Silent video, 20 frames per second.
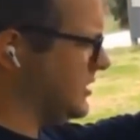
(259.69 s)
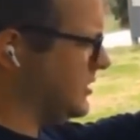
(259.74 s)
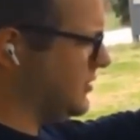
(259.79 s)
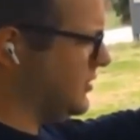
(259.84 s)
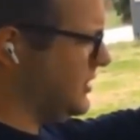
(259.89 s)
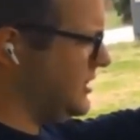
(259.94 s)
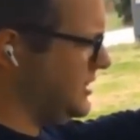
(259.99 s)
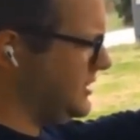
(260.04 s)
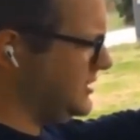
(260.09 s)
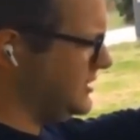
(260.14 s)

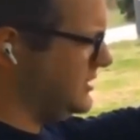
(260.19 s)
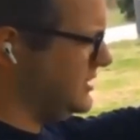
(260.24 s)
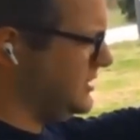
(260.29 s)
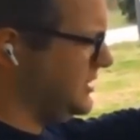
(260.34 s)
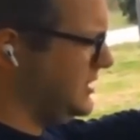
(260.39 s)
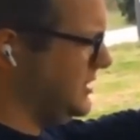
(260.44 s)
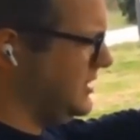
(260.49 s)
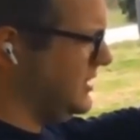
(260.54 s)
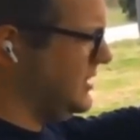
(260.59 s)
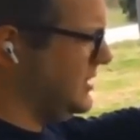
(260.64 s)
degrees
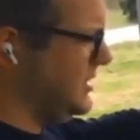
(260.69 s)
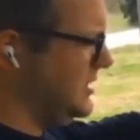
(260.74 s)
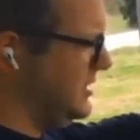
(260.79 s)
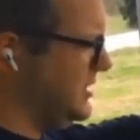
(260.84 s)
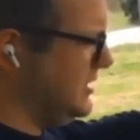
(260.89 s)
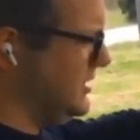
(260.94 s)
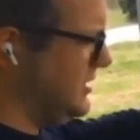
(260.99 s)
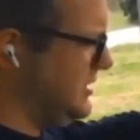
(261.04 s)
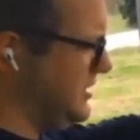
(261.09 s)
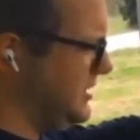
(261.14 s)

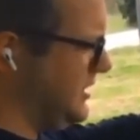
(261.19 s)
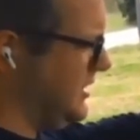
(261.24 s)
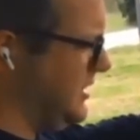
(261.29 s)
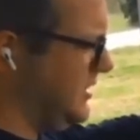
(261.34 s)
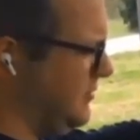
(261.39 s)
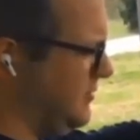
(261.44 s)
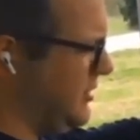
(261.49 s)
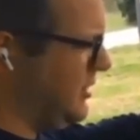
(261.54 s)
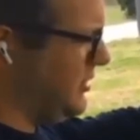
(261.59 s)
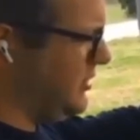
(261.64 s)
in
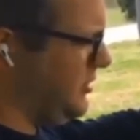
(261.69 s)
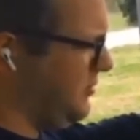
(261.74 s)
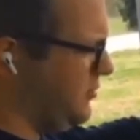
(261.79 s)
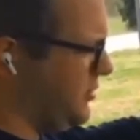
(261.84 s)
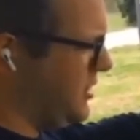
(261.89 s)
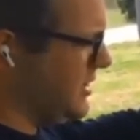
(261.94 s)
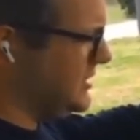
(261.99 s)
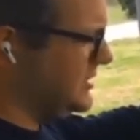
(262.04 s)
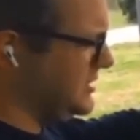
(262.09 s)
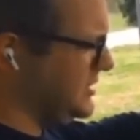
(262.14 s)
the middle of the
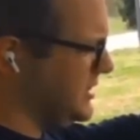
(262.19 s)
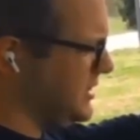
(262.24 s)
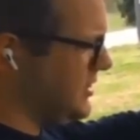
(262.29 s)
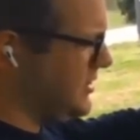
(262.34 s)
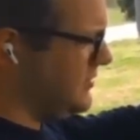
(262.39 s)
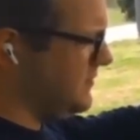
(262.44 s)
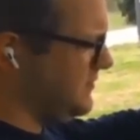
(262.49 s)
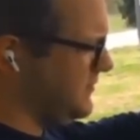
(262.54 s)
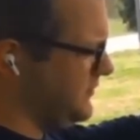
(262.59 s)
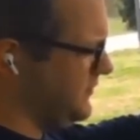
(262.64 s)
breast
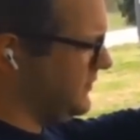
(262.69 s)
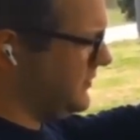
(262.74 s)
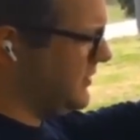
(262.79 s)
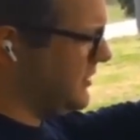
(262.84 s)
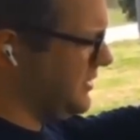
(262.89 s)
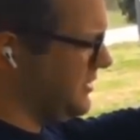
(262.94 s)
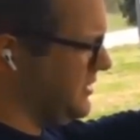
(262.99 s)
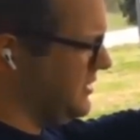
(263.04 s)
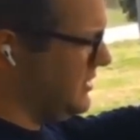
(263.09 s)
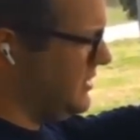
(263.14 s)
there.
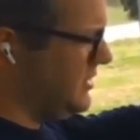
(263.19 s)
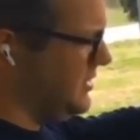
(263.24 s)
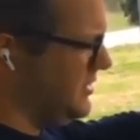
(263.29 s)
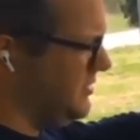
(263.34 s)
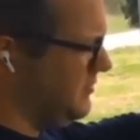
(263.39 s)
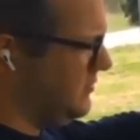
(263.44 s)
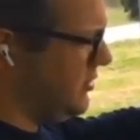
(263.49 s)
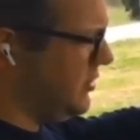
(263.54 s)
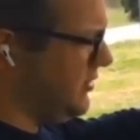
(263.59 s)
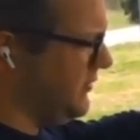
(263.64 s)

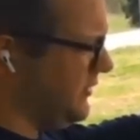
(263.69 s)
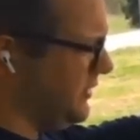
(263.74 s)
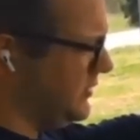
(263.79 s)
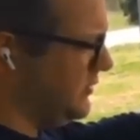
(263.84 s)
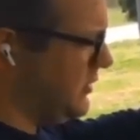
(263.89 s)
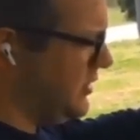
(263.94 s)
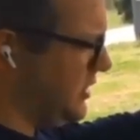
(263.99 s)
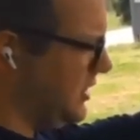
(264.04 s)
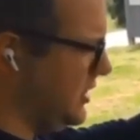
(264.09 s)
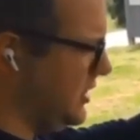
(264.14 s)
Perfect, we're at